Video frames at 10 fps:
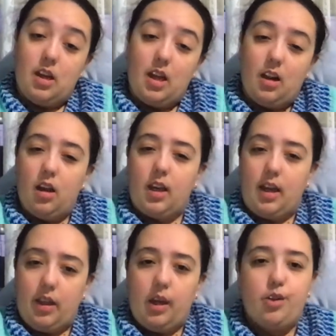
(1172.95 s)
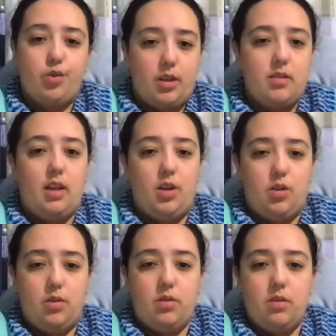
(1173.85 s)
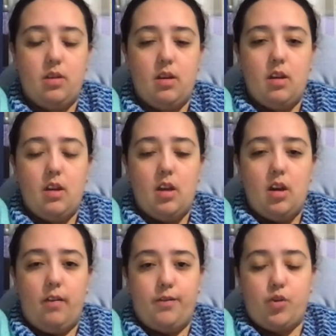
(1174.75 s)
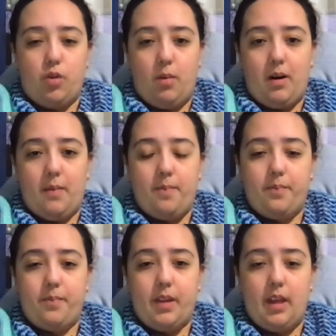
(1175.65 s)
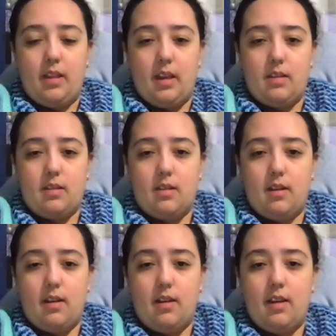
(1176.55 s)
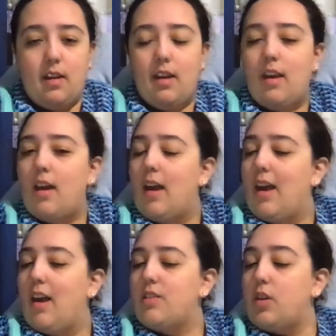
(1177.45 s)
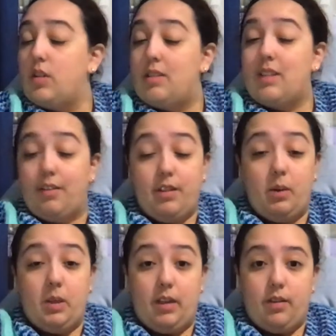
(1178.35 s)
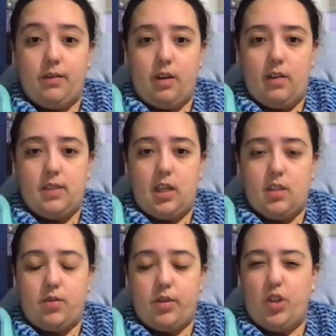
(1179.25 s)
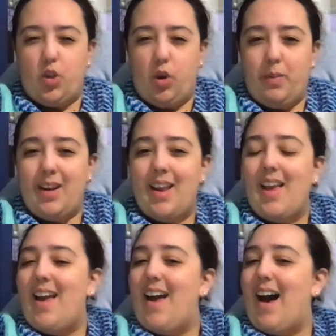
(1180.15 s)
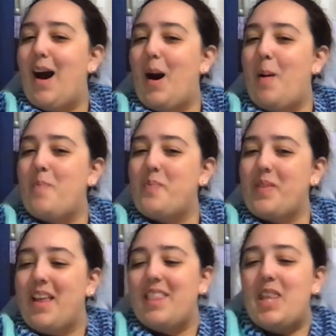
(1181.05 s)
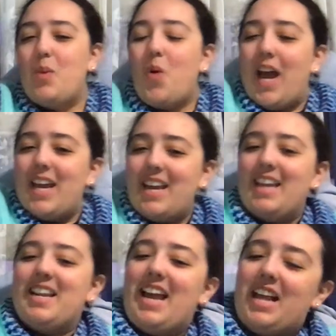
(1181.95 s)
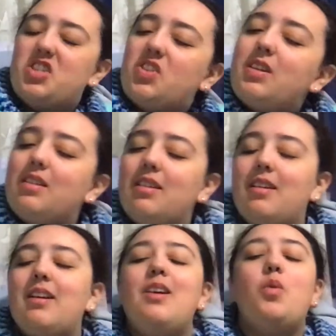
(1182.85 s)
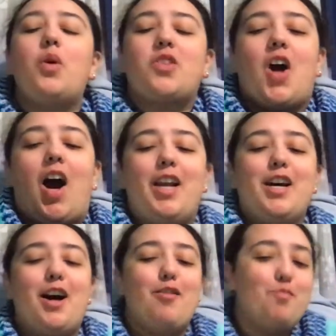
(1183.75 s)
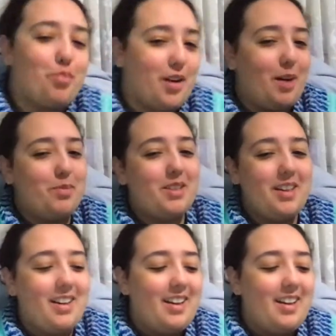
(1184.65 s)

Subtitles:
And I like how they address the issues of trauma in this. So I definitely would give it 5 stars for enjoyment. The way it ended was kind of abrupt.